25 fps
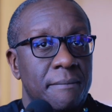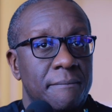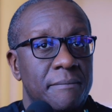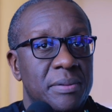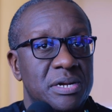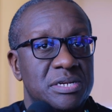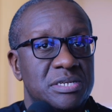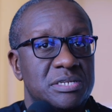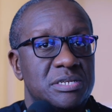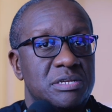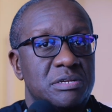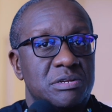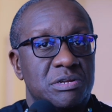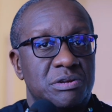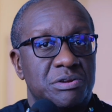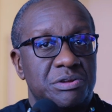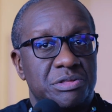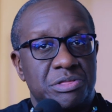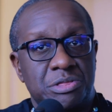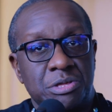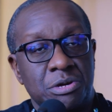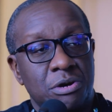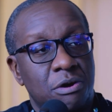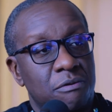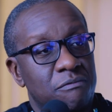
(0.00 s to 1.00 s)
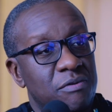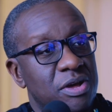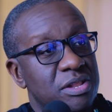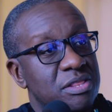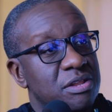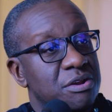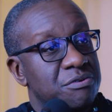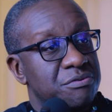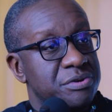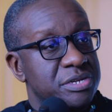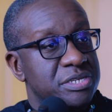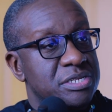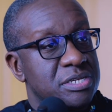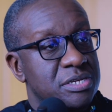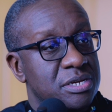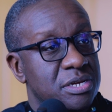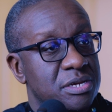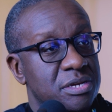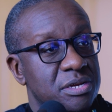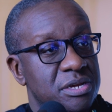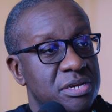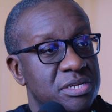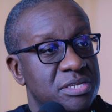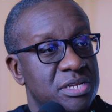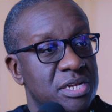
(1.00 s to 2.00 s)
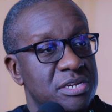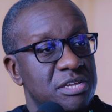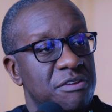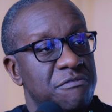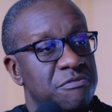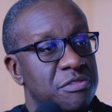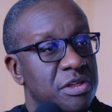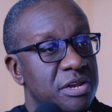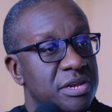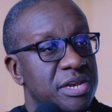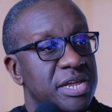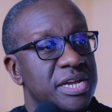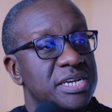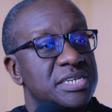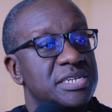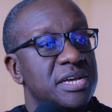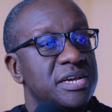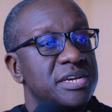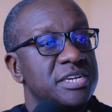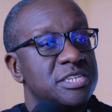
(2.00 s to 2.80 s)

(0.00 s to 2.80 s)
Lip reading: But think about the risk is that if the data